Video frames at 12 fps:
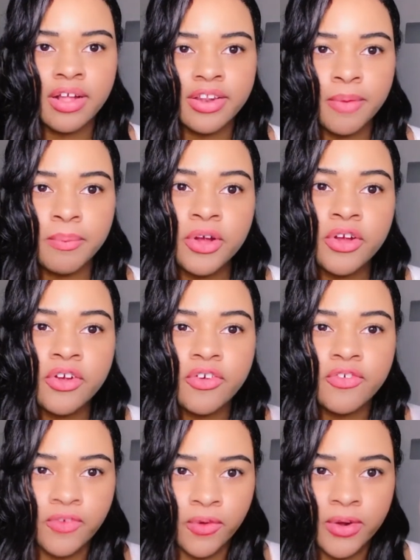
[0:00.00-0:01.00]
Number
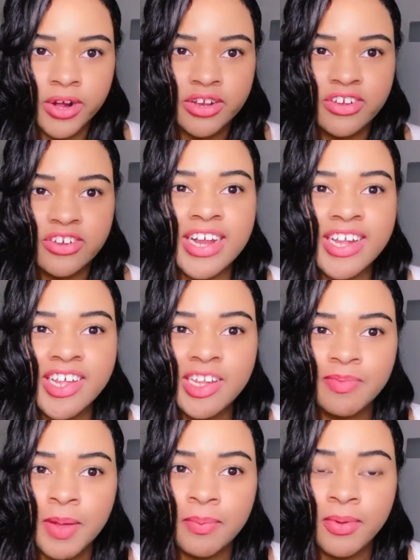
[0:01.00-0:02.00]
4, Chinese
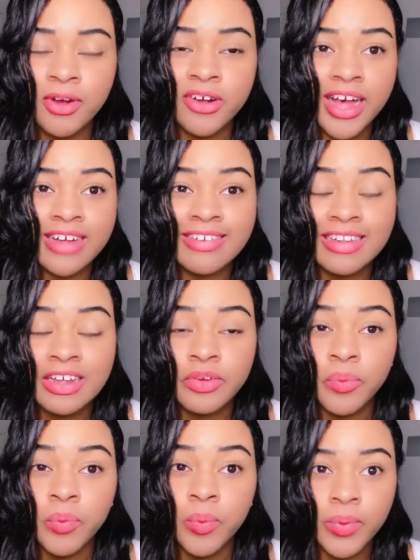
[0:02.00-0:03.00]
people are actually
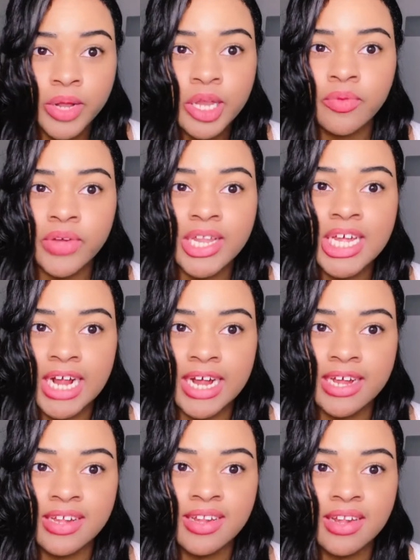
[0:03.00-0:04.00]
really, really
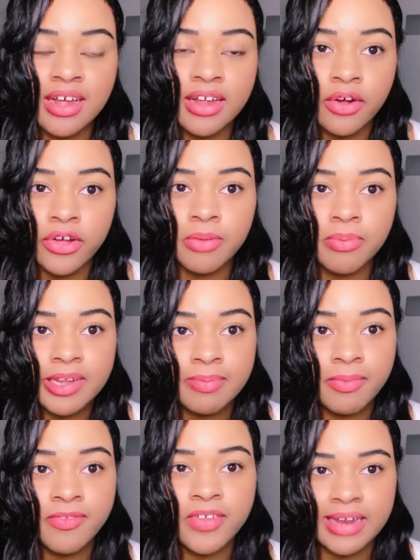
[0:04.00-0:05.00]
nice, and arguably some
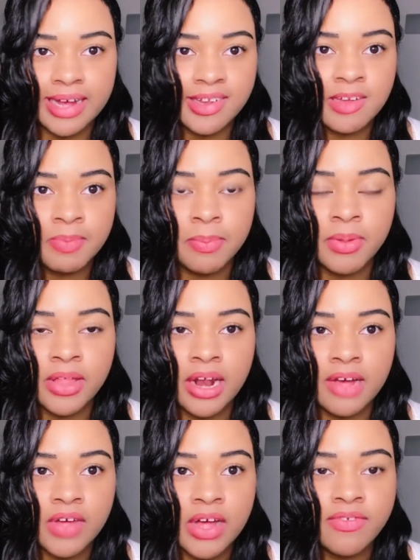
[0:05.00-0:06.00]
of the nicest people that
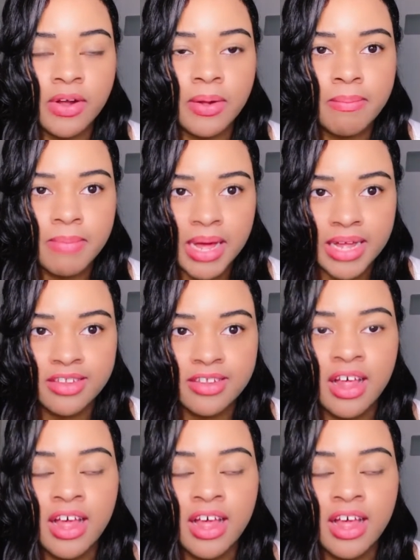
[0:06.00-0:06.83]
I've ever met.